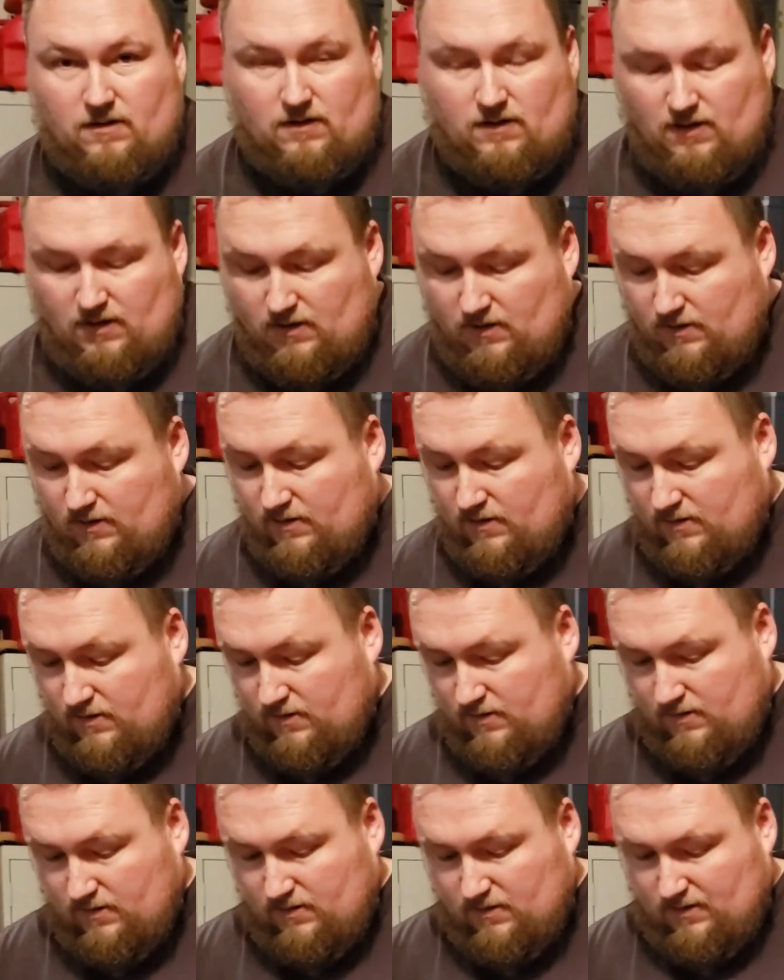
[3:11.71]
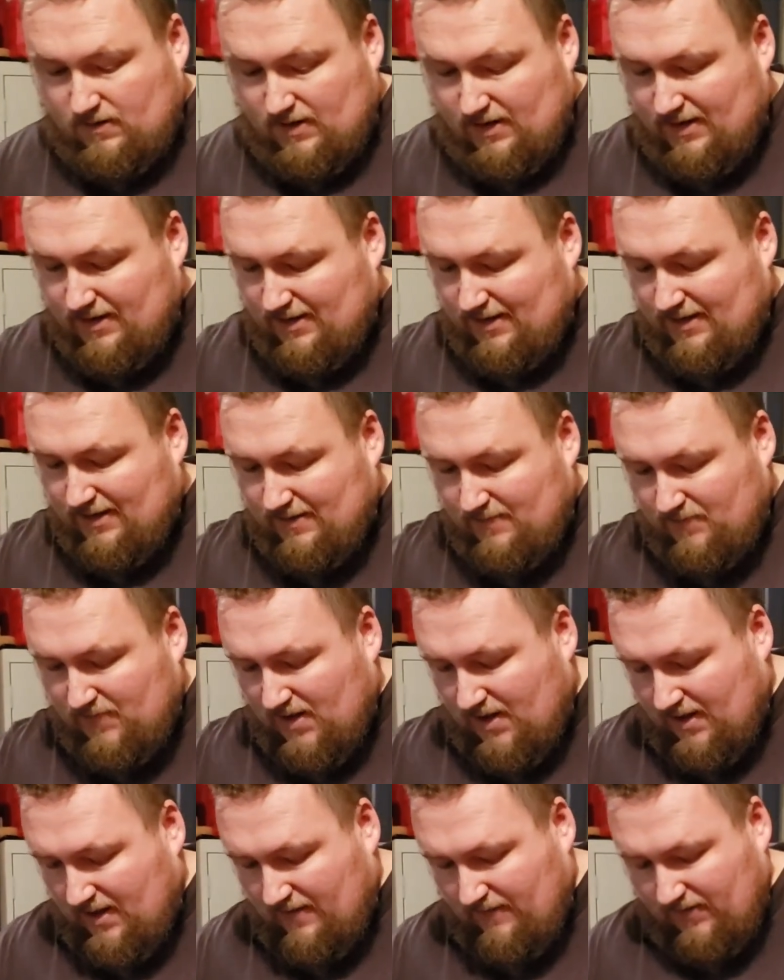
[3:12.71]
I am
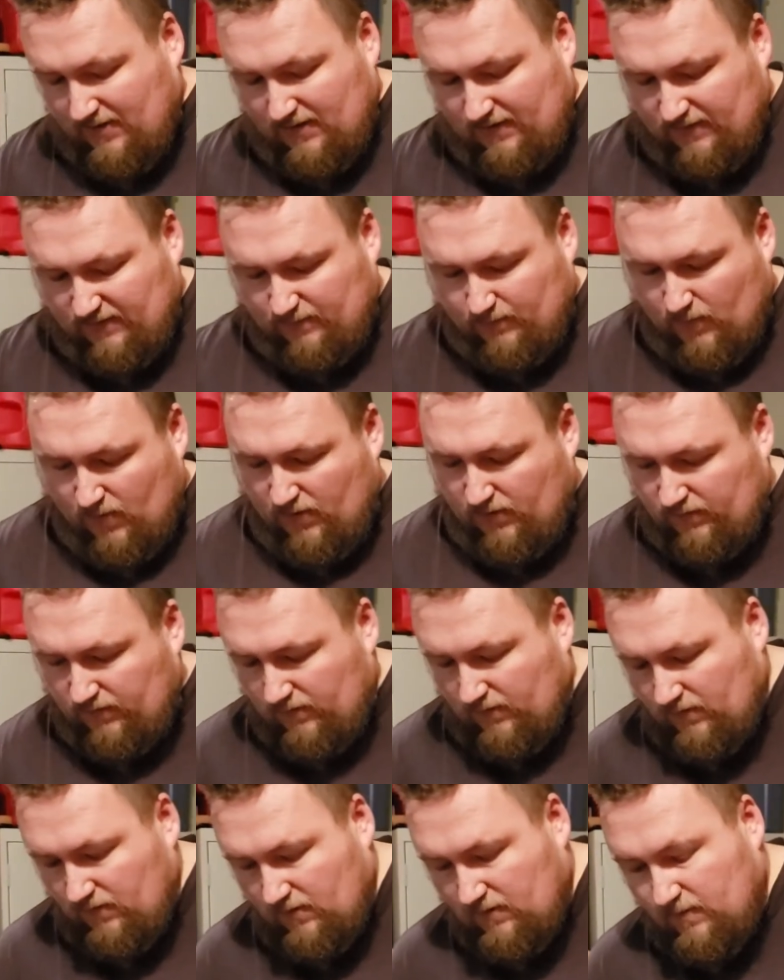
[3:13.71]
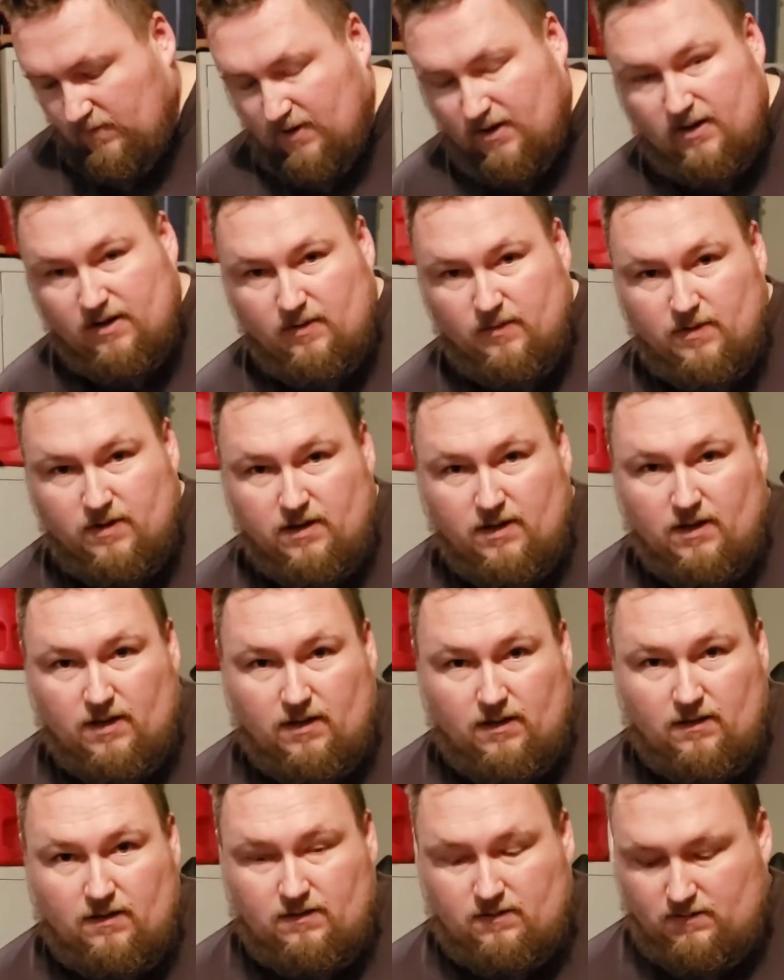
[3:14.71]
not having this sponsored by anybody.
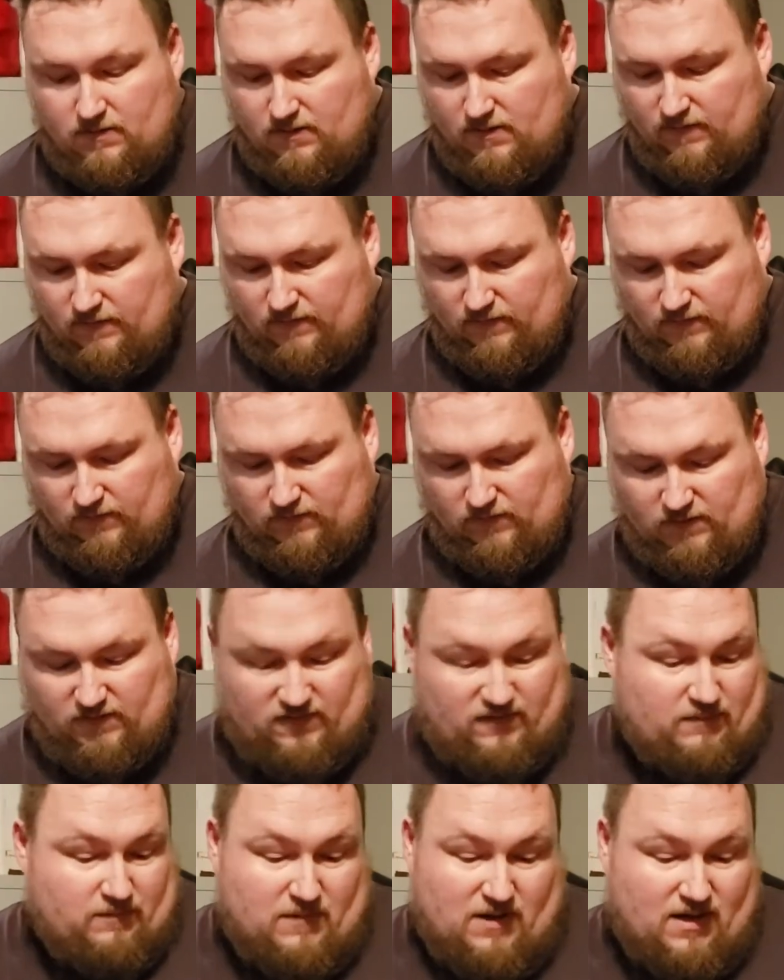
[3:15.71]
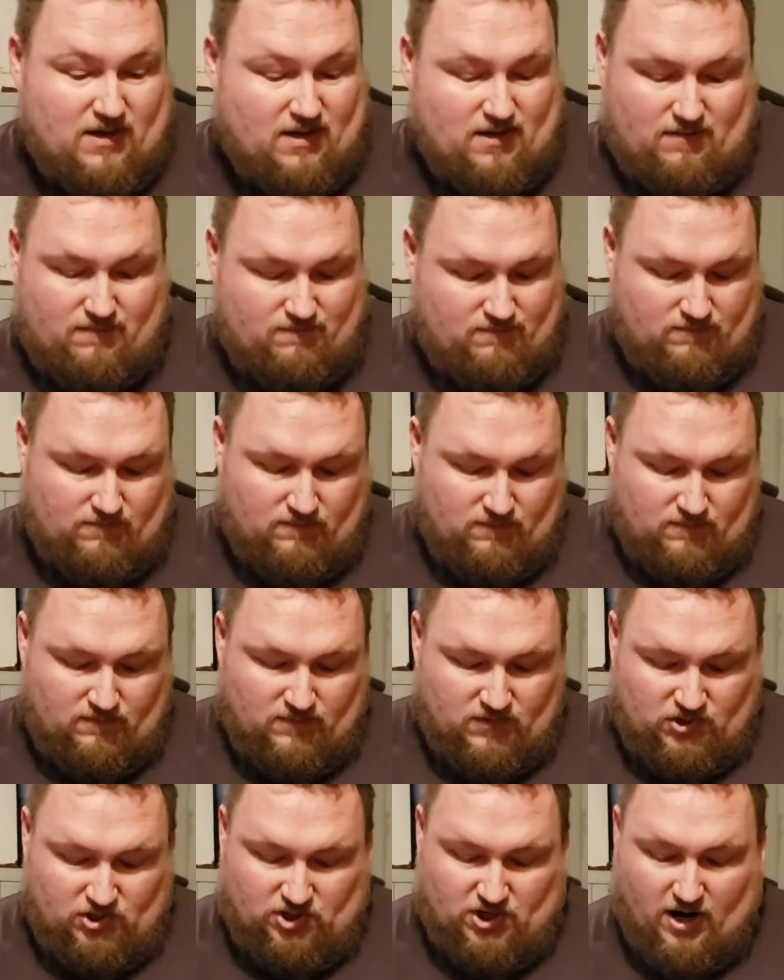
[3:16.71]
This is just me
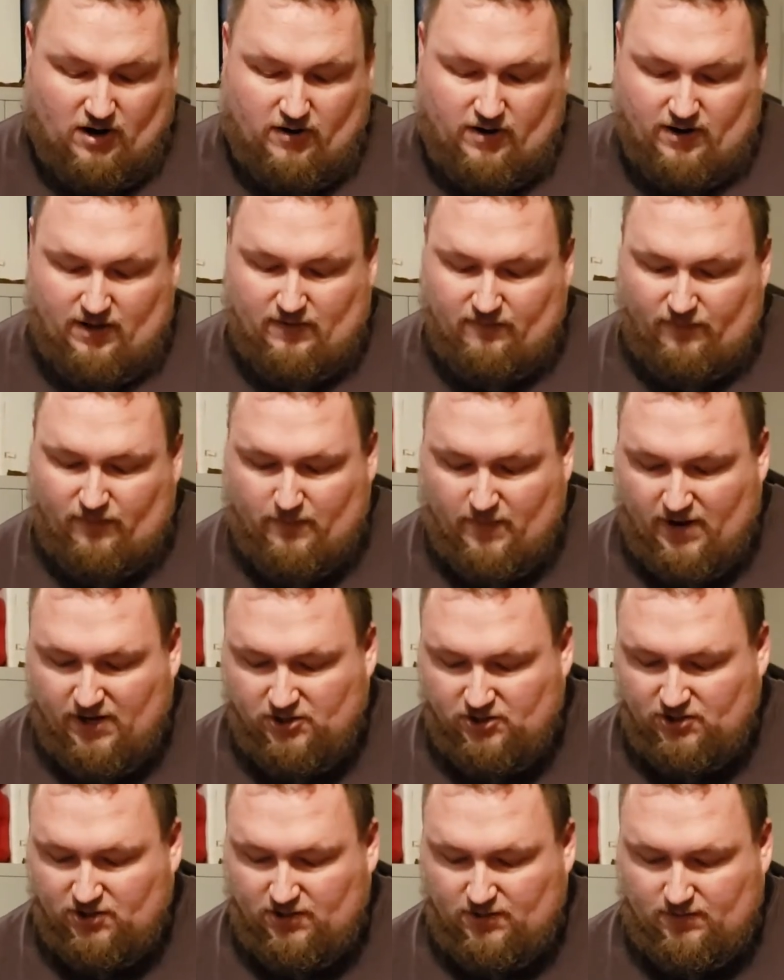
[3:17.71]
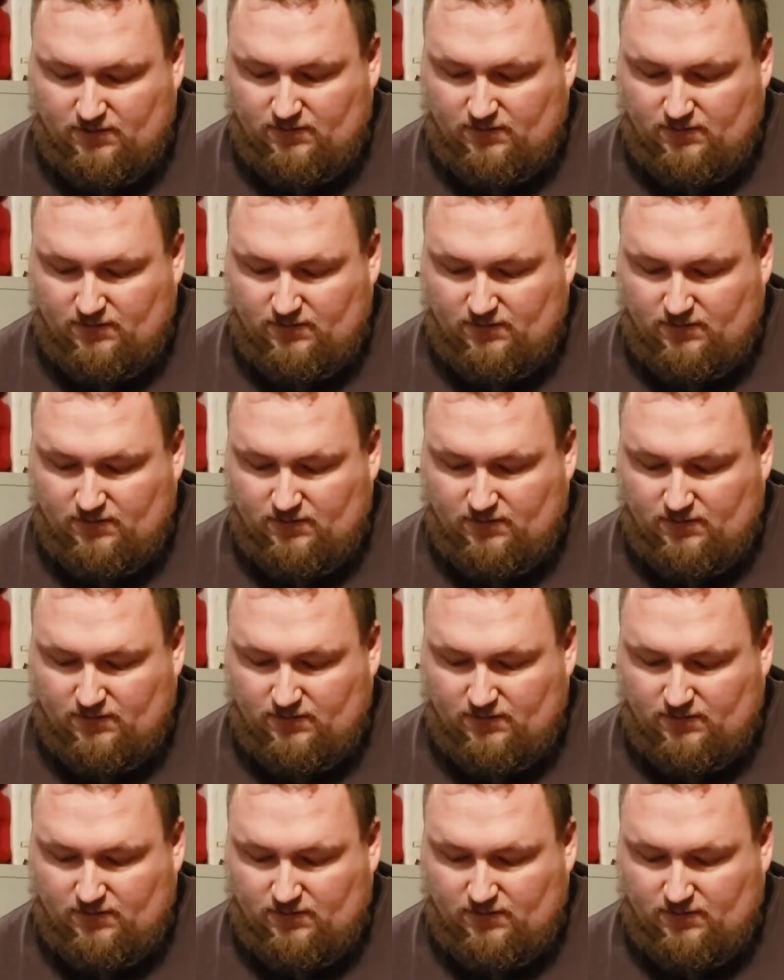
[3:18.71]
sharing information.